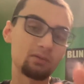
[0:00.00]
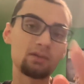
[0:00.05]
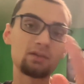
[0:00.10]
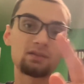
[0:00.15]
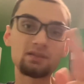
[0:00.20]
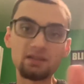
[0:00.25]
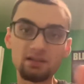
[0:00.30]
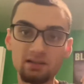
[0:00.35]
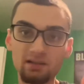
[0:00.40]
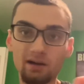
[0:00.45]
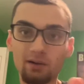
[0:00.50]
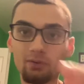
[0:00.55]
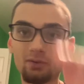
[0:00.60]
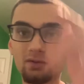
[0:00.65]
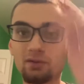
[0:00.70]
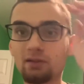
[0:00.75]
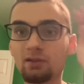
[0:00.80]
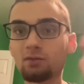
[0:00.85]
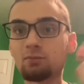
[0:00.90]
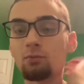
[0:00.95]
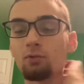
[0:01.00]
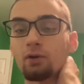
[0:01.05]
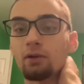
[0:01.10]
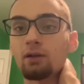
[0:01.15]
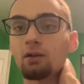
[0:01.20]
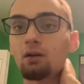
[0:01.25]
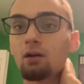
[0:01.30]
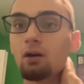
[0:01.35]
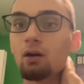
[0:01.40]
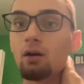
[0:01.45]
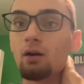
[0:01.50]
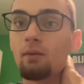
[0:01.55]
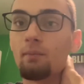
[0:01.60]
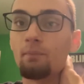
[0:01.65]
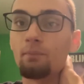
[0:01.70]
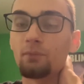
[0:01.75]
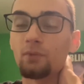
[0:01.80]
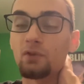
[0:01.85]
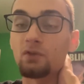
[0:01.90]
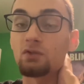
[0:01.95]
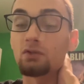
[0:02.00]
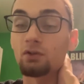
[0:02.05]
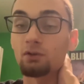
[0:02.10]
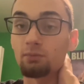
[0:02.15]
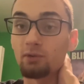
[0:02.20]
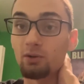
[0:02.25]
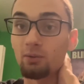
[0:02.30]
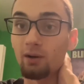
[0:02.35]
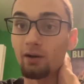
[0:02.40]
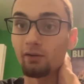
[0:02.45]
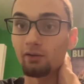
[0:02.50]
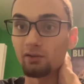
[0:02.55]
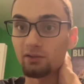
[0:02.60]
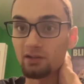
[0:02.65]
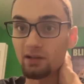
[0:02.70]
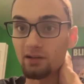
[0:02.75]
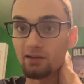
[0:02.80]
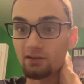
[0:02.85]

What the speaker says: 6 hours at this point. Because it took me a while to size